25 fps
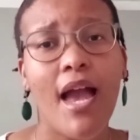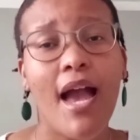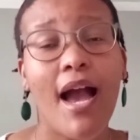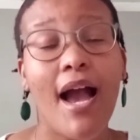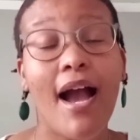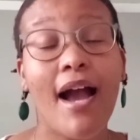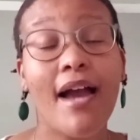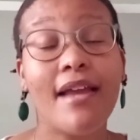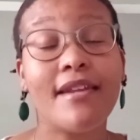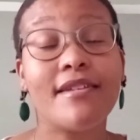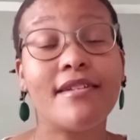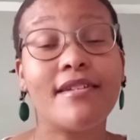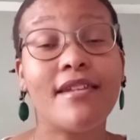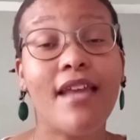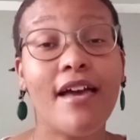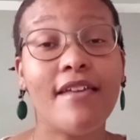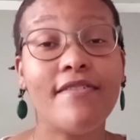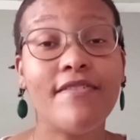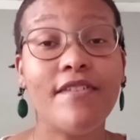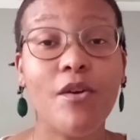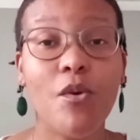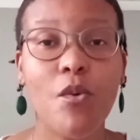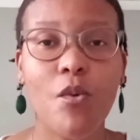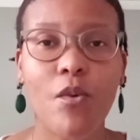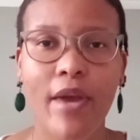
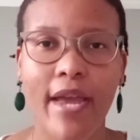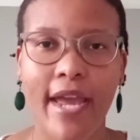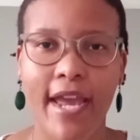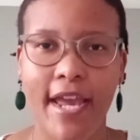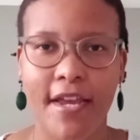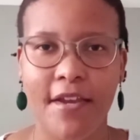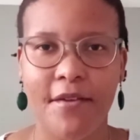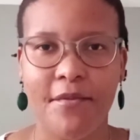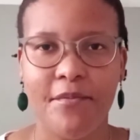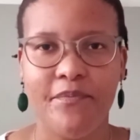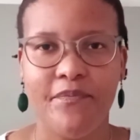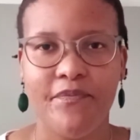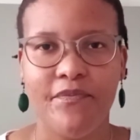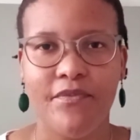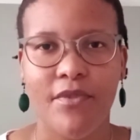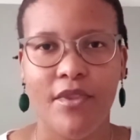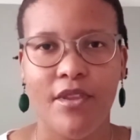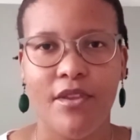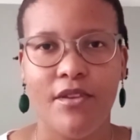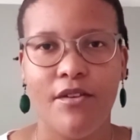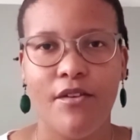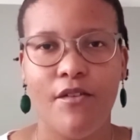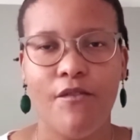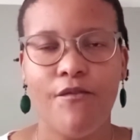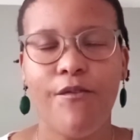Another way
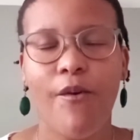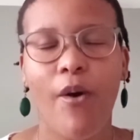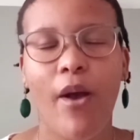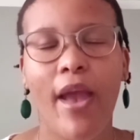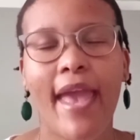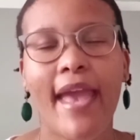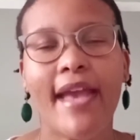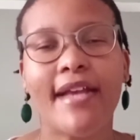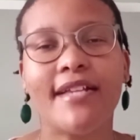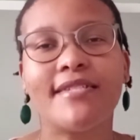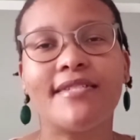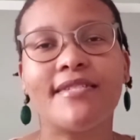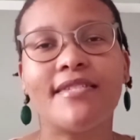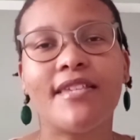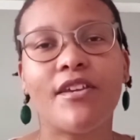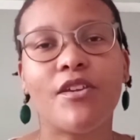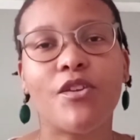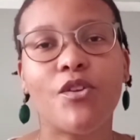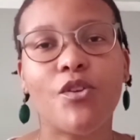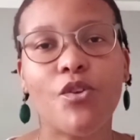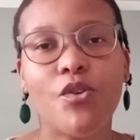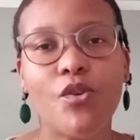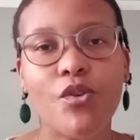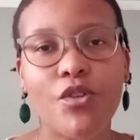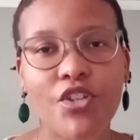for
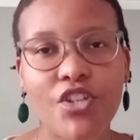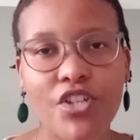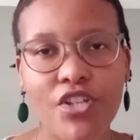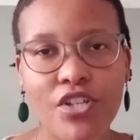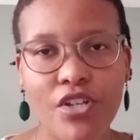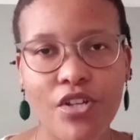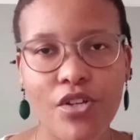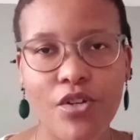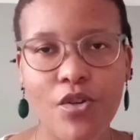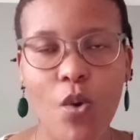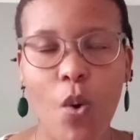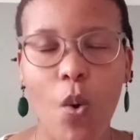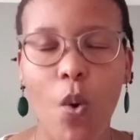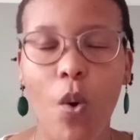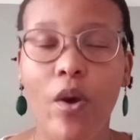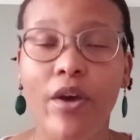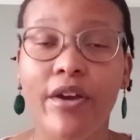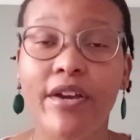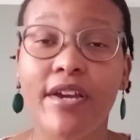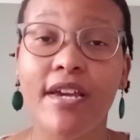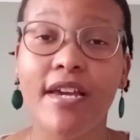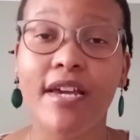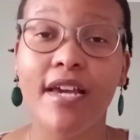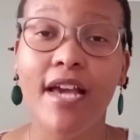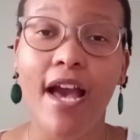execution or
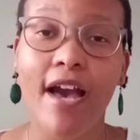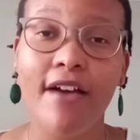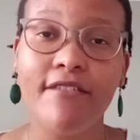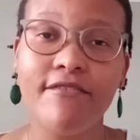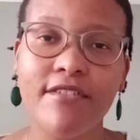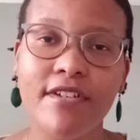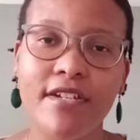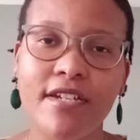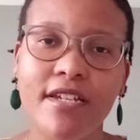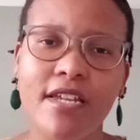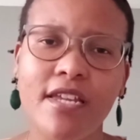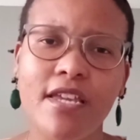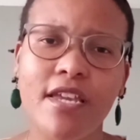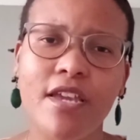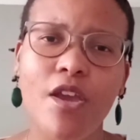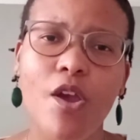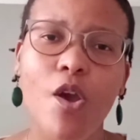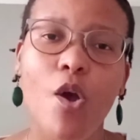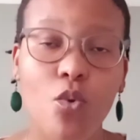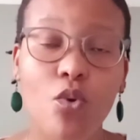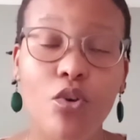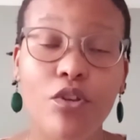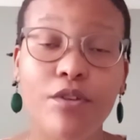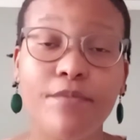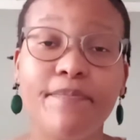recovery
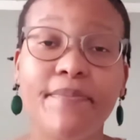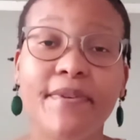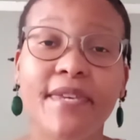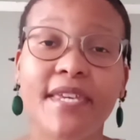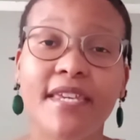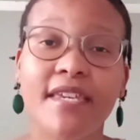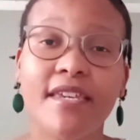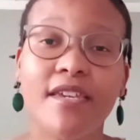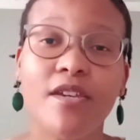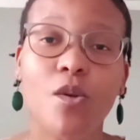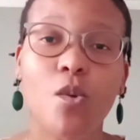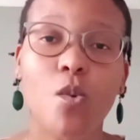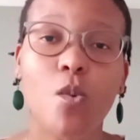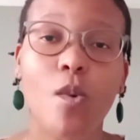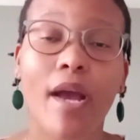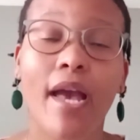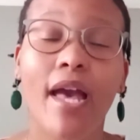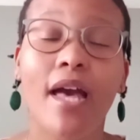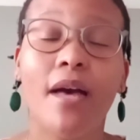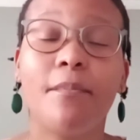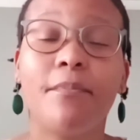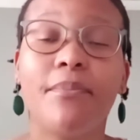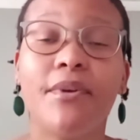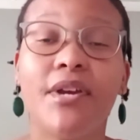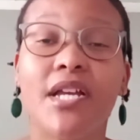could be where
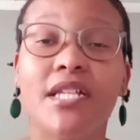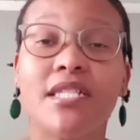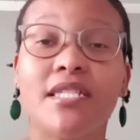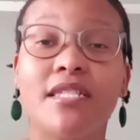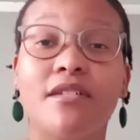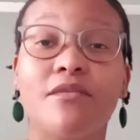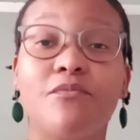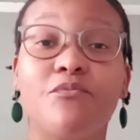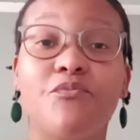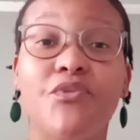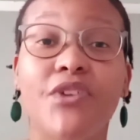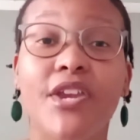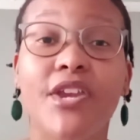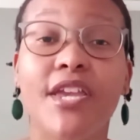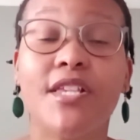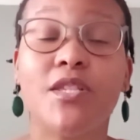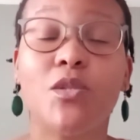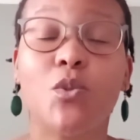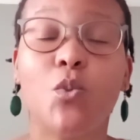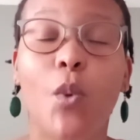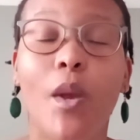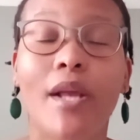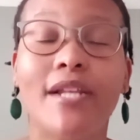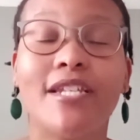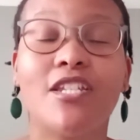a person brings
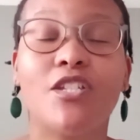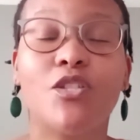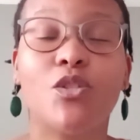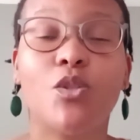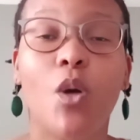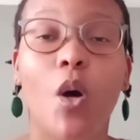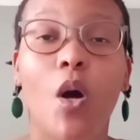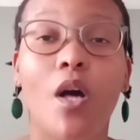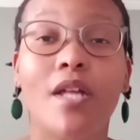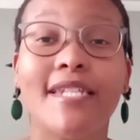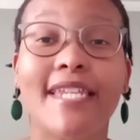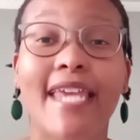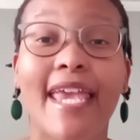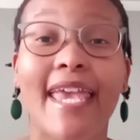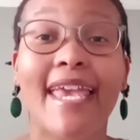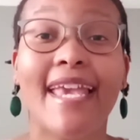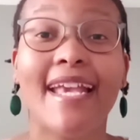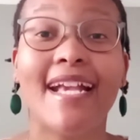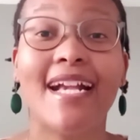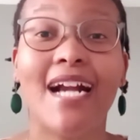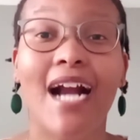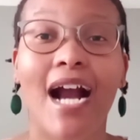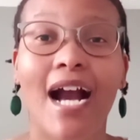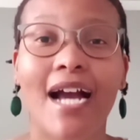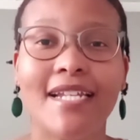what is called
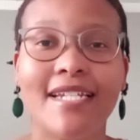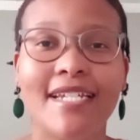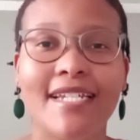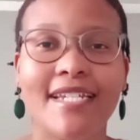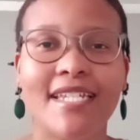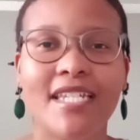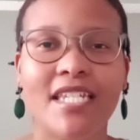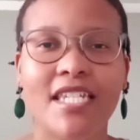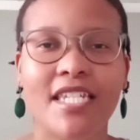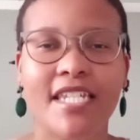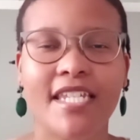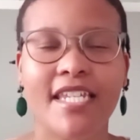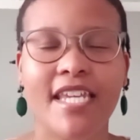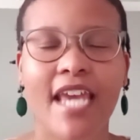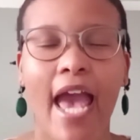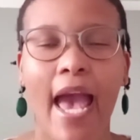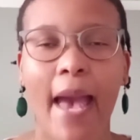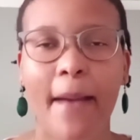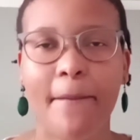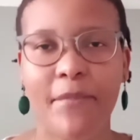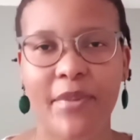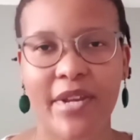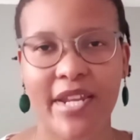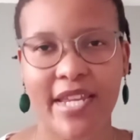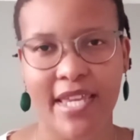a Garnishee
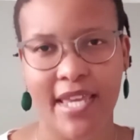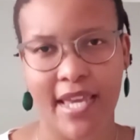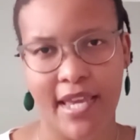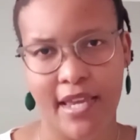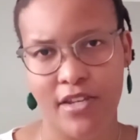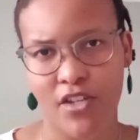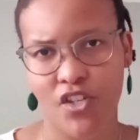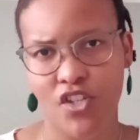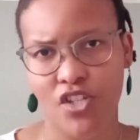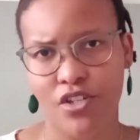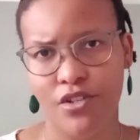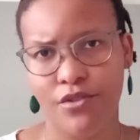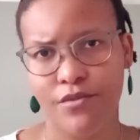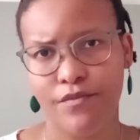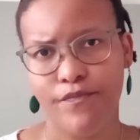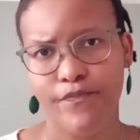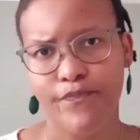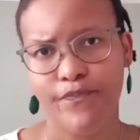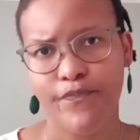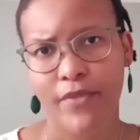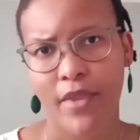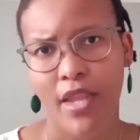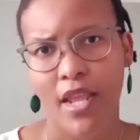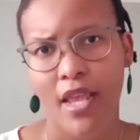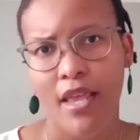application.
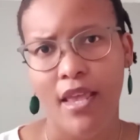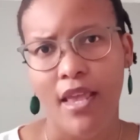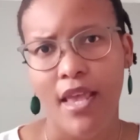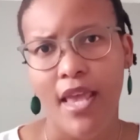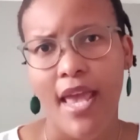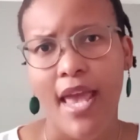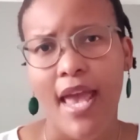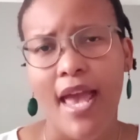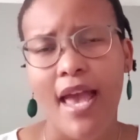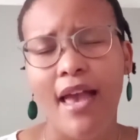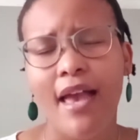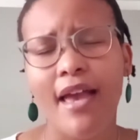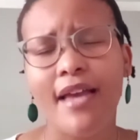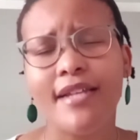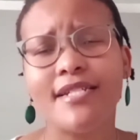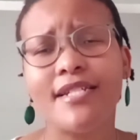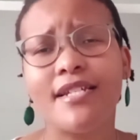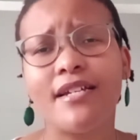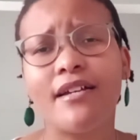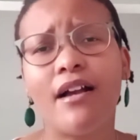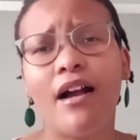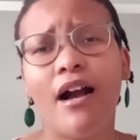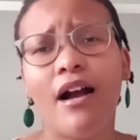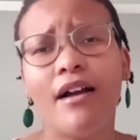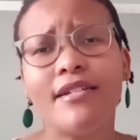And
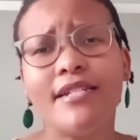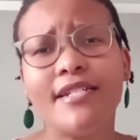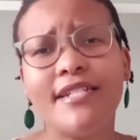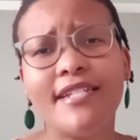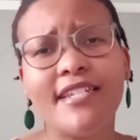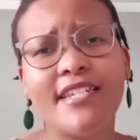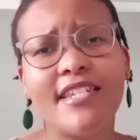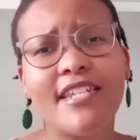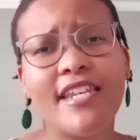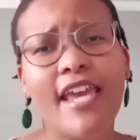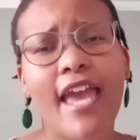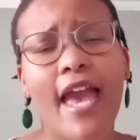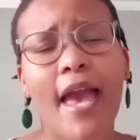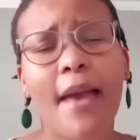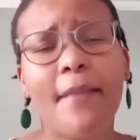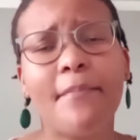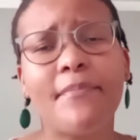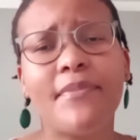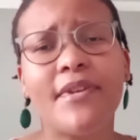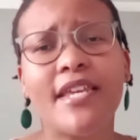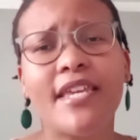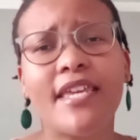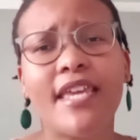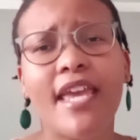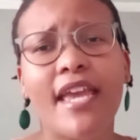a Garnishee
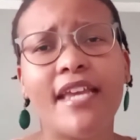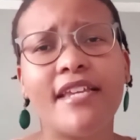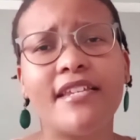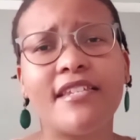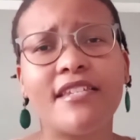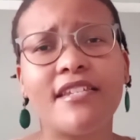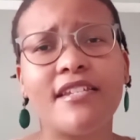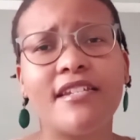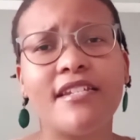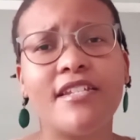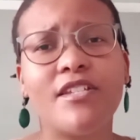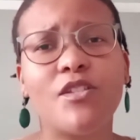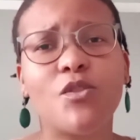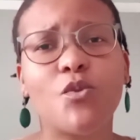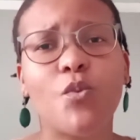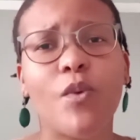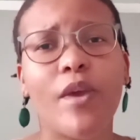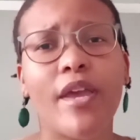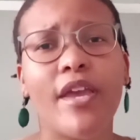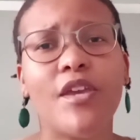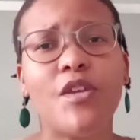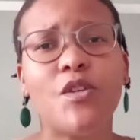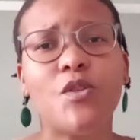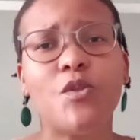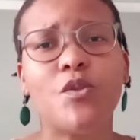application is
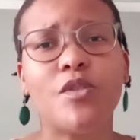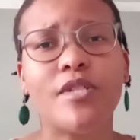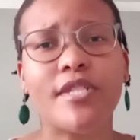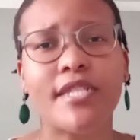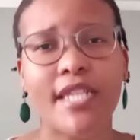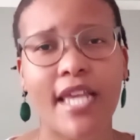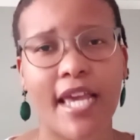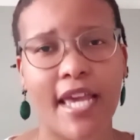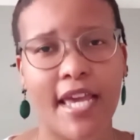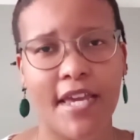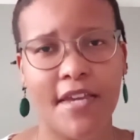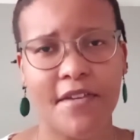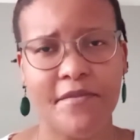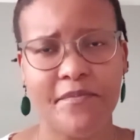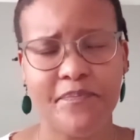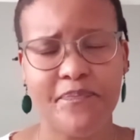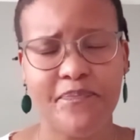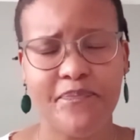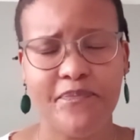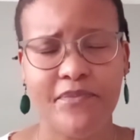where you say,